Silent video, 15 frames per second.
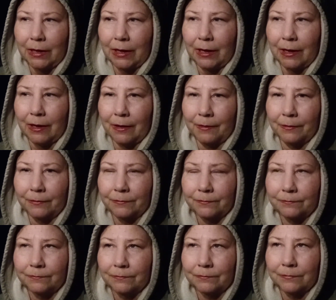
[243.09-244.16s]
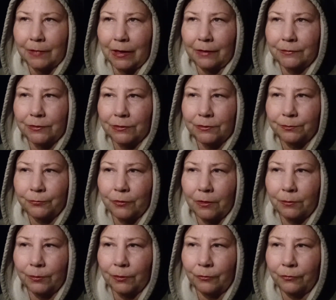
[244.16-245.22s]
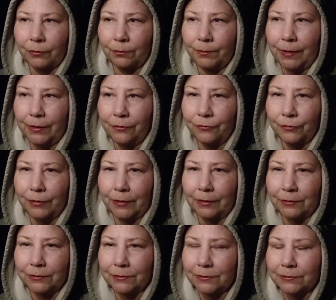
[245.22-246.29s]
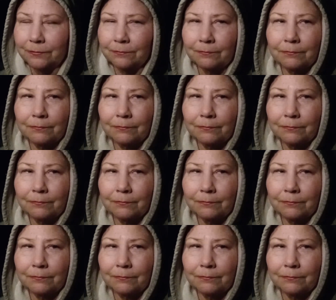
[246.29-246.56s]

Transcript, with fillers: Uh, I just probably will be doing just